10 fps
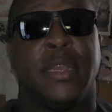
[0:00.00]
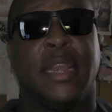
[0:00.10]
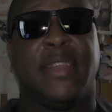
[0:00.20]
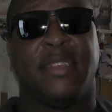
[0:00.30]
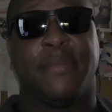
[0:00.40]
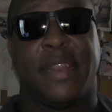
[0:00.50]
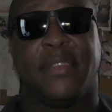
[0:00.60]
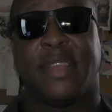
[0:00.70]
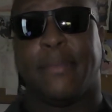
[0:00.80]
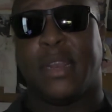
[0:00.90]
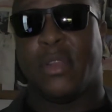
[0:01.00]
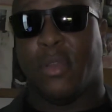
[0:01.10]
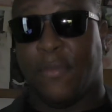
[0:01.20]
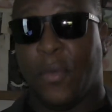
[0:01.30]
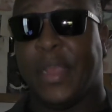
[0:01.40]
and some videos I'm going to
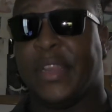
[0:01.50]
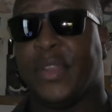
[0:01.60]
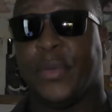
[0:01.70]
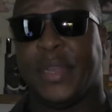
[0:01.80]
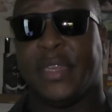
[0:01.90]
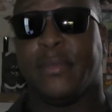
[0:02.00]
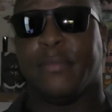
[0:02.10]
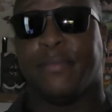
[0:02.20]
avoid doing.